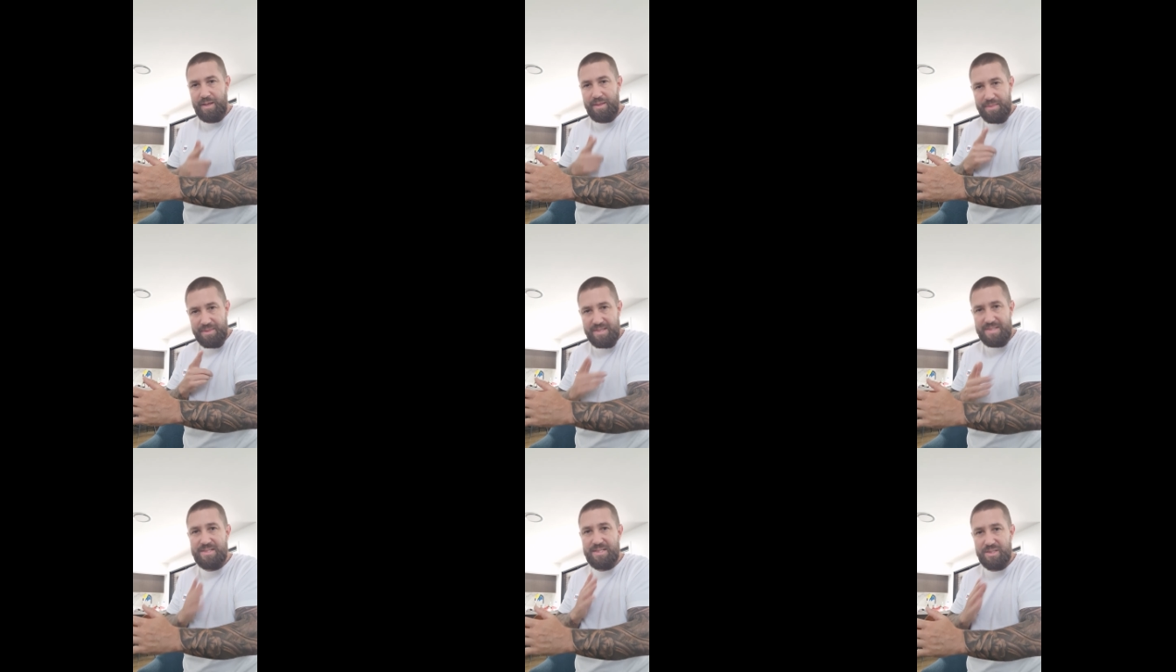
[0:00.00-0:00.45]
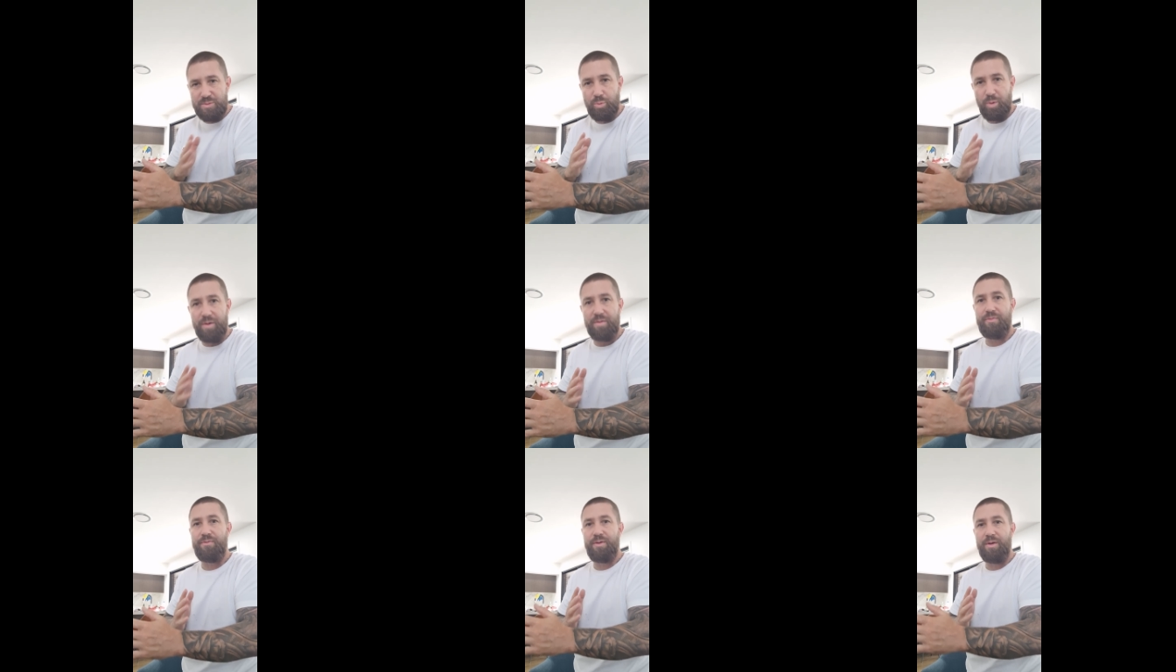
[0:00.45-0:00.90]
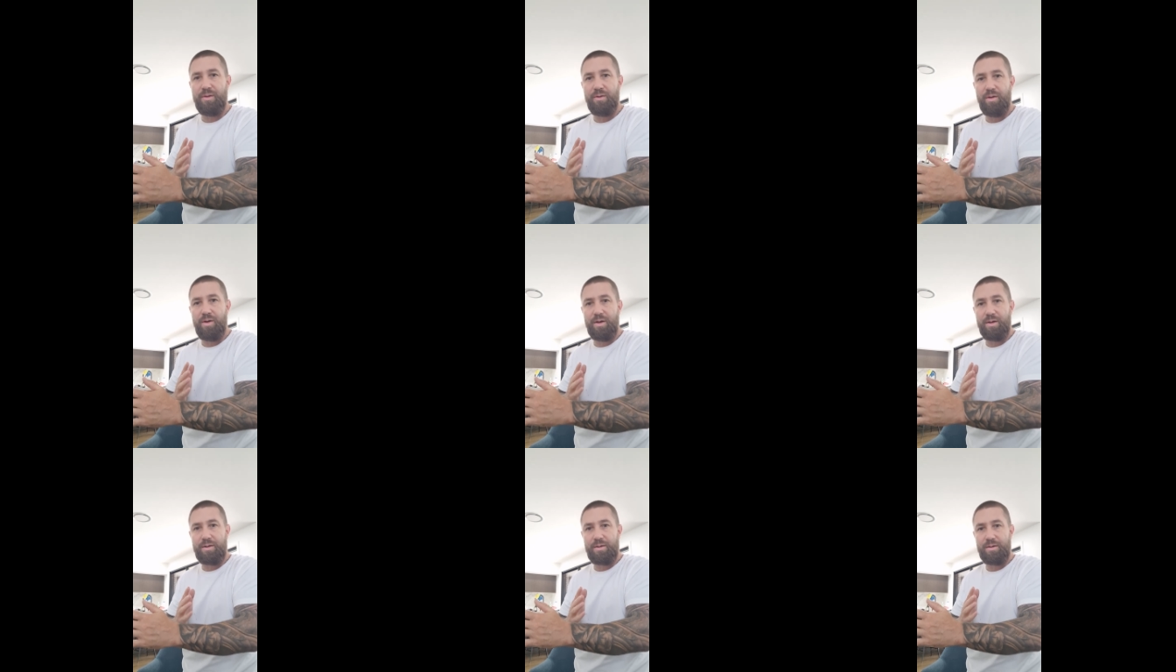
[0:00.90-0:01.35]
This is what it felt
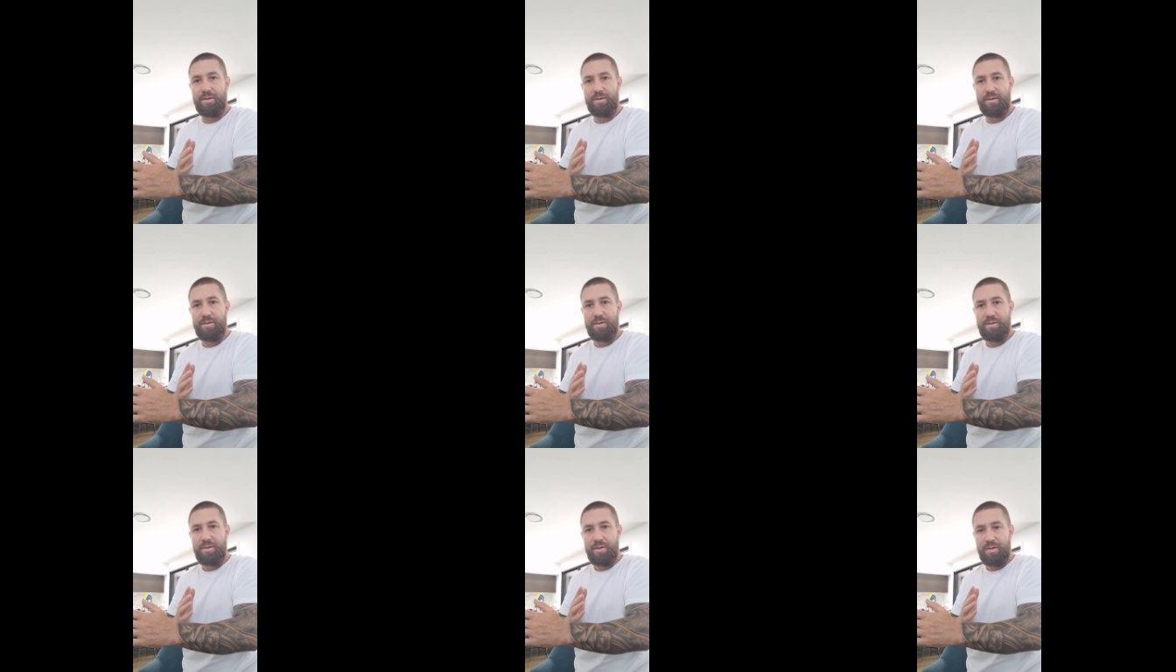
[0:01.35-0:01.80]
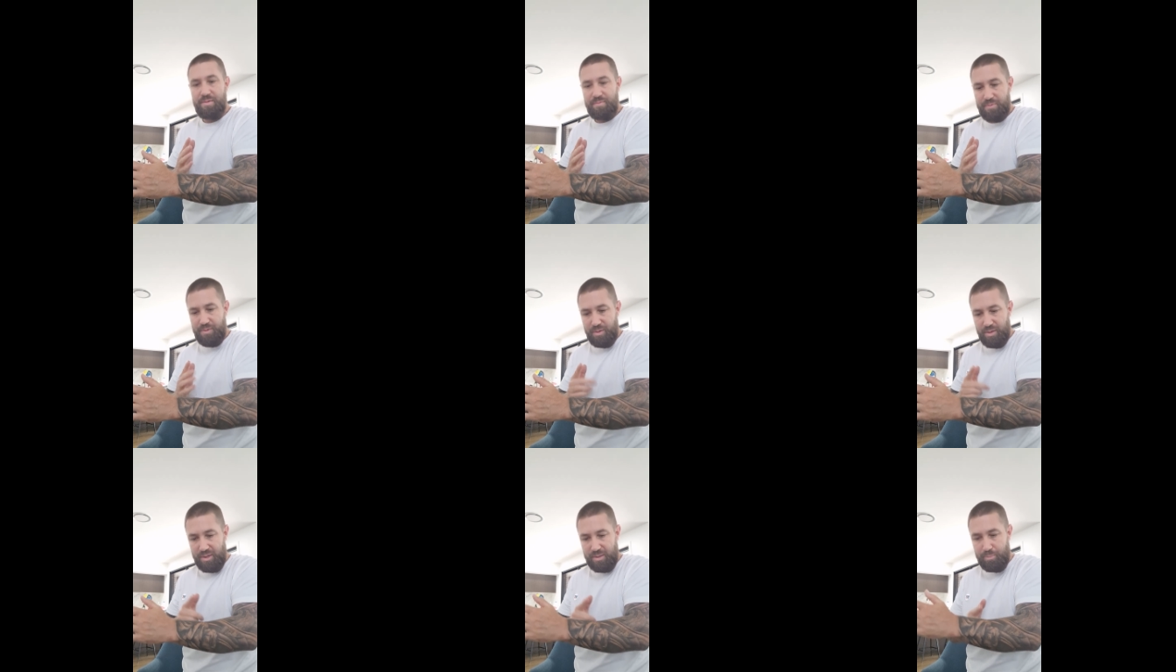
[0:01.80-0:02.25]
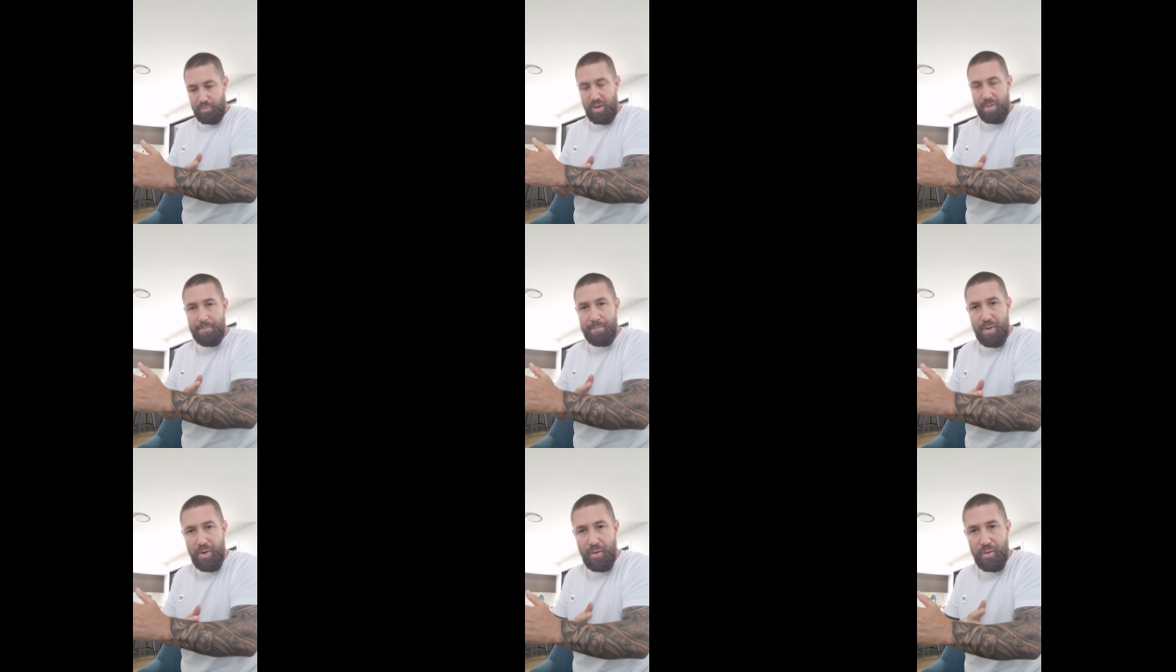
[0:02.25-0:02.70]
like. It felt like my
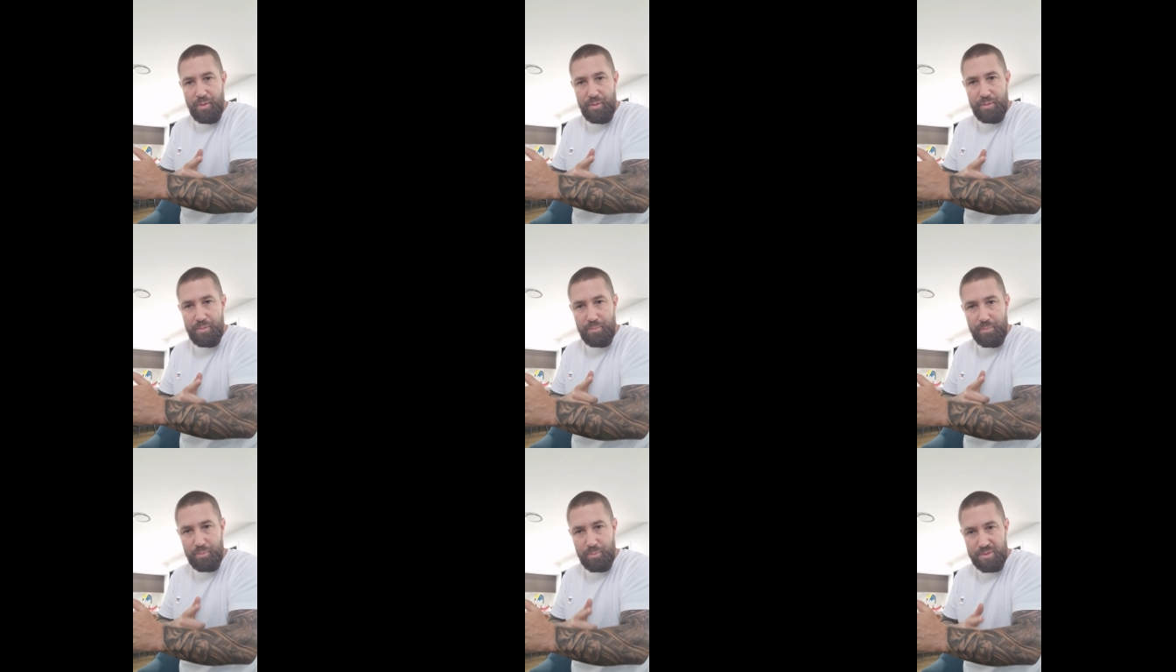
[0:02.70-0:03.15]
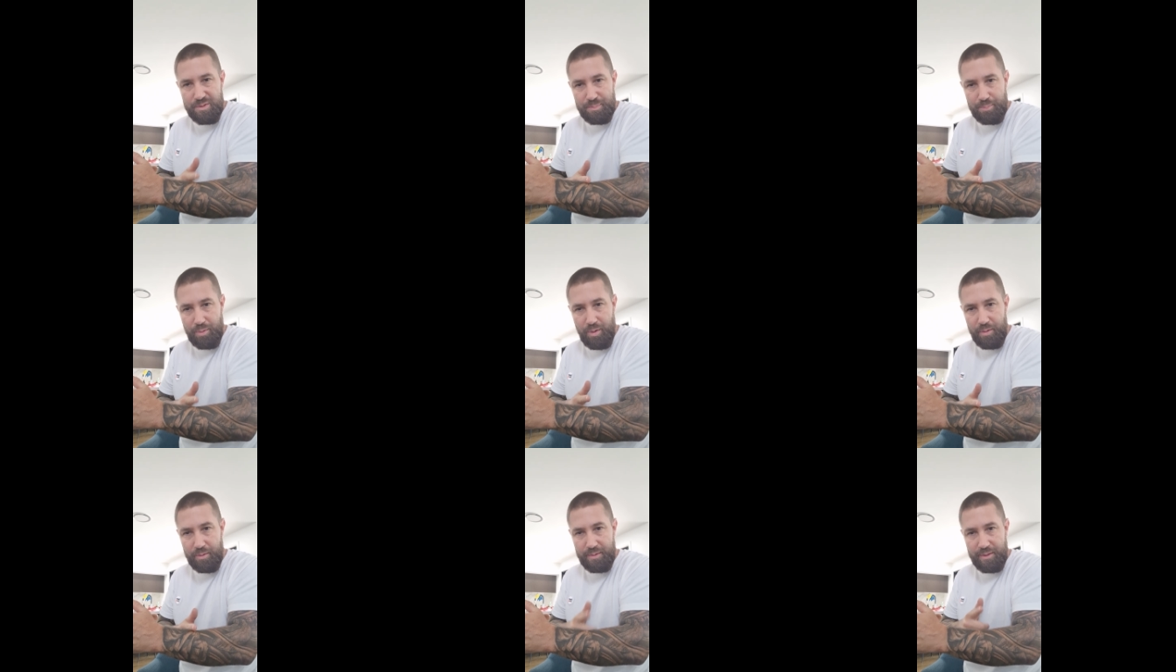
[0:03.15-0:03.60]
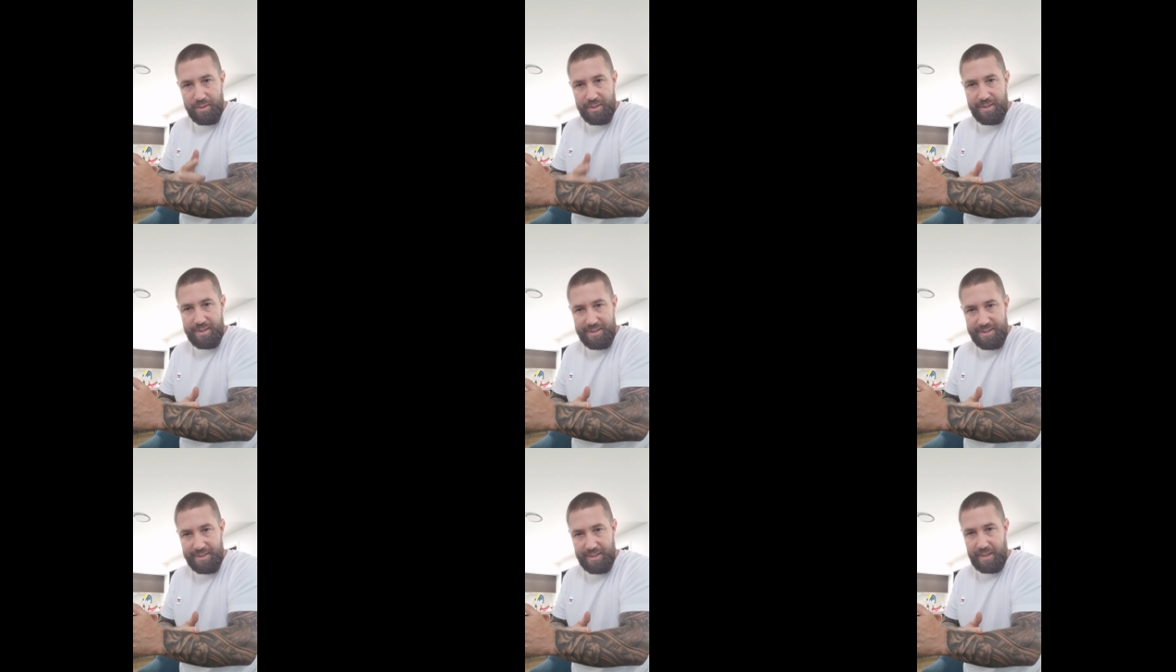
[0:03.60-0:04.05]
bone was broken
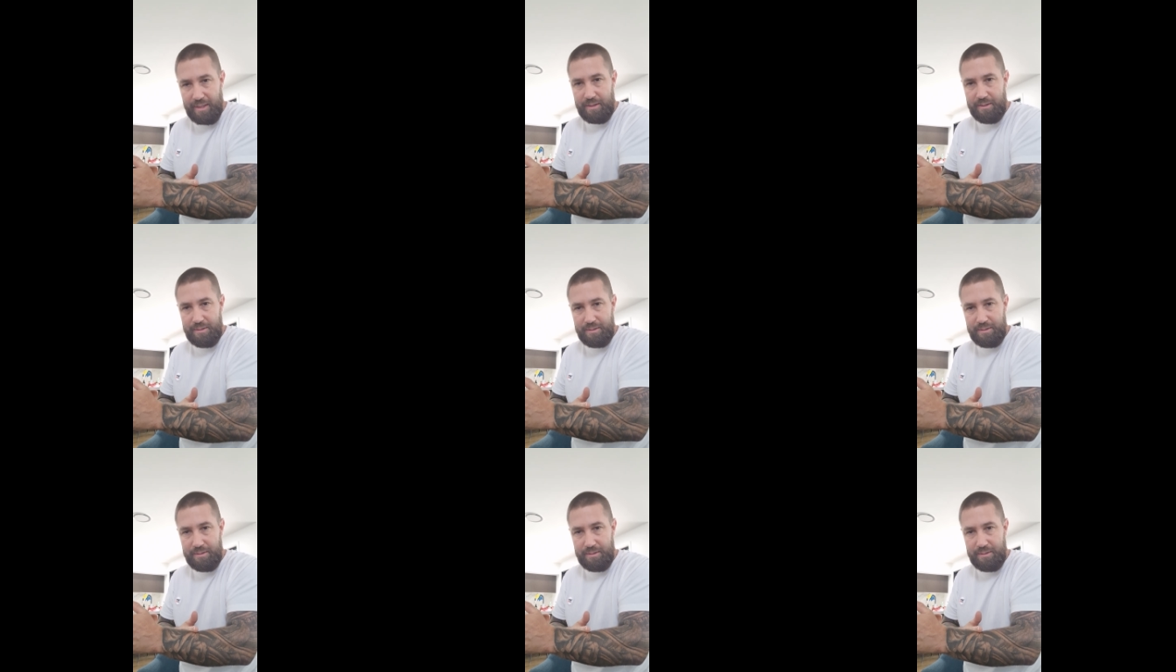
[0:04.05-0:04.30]
here.